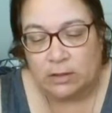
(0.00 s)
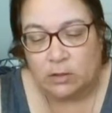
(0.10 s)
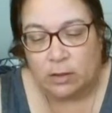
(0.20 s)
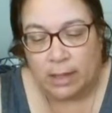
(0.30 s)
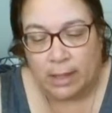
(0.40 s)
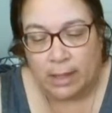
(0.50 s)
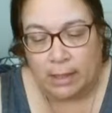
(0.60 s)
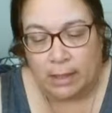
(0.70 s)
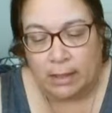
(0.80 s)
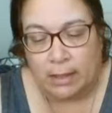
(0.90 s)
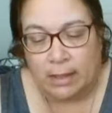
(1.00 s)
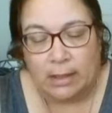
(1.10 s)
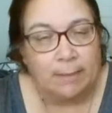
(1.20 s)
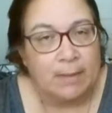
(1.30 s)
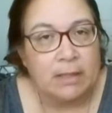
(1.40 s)
Okay,
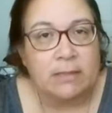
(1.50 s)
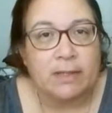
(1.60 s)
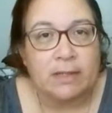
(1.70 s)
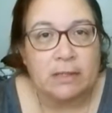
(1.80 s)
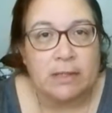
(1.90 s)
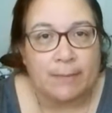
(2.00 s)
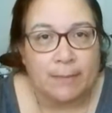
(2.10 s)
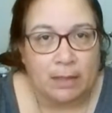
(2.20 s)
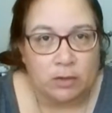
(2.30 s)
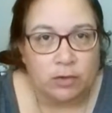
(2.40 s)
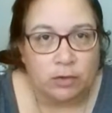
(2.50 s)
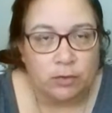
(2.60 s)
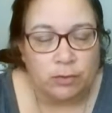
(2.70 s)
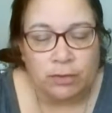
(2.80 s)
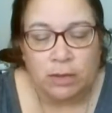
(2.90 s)
let me explain something to
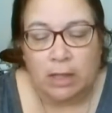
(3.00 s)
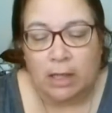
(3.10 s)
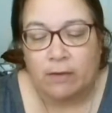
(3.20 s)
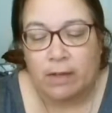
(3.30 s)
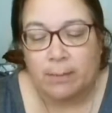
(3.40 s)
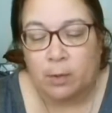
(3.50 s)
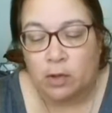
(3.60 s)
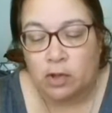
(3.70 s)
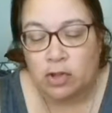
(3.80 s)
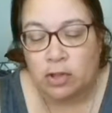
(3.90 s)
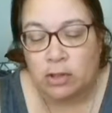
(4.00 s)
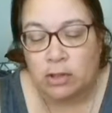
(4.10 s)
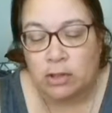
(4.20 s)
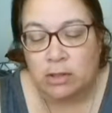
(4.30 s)
you. If a person,